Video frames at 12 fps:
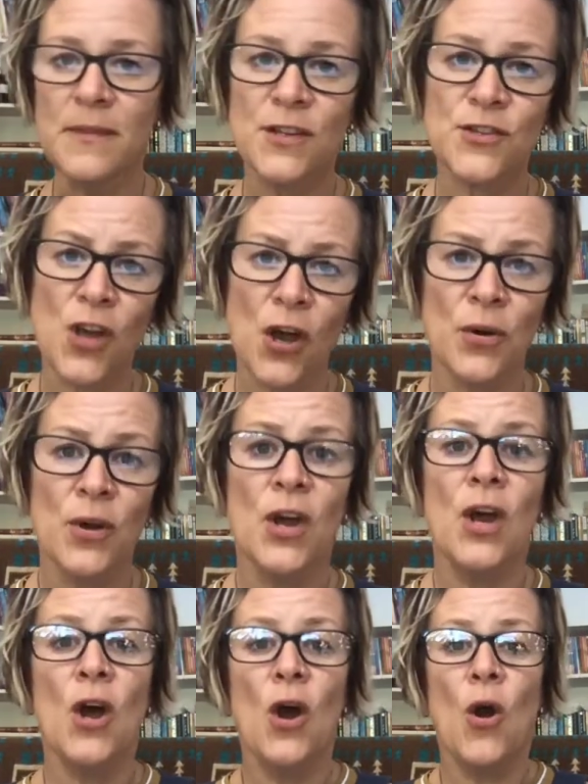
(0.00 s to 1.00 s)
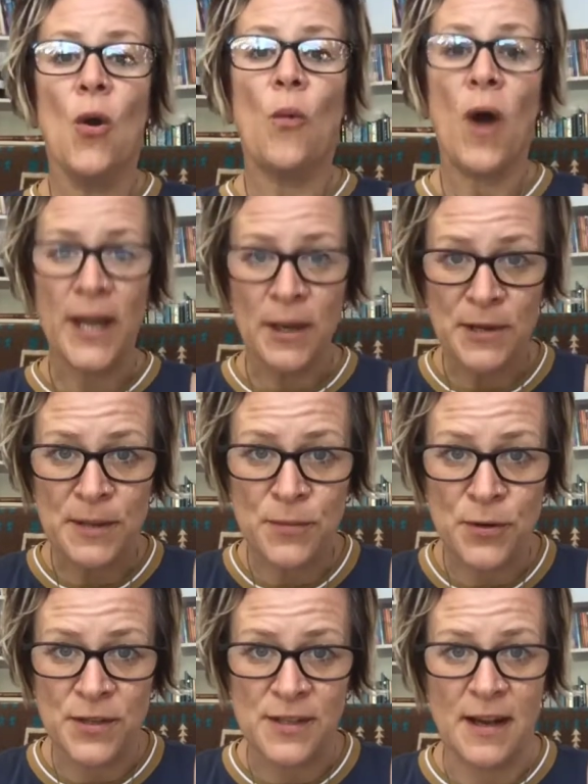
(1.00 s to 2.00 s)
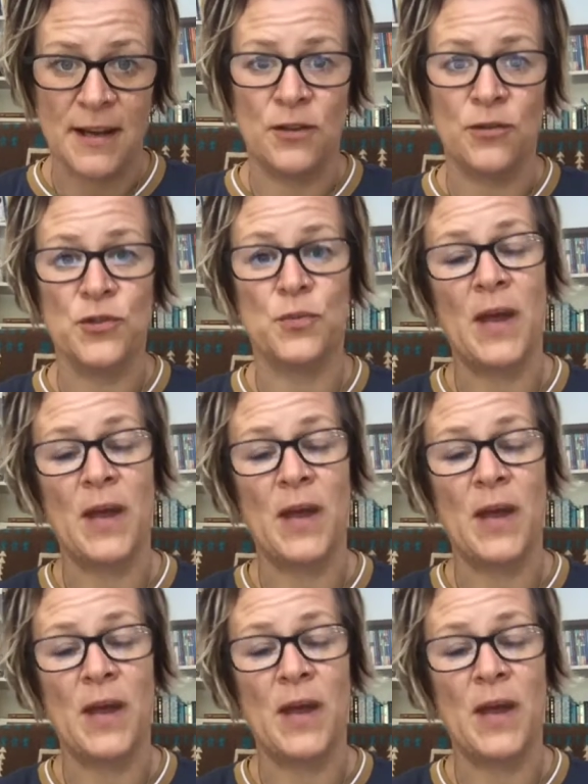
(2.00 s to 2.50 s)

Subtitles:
So working with the moon cycles,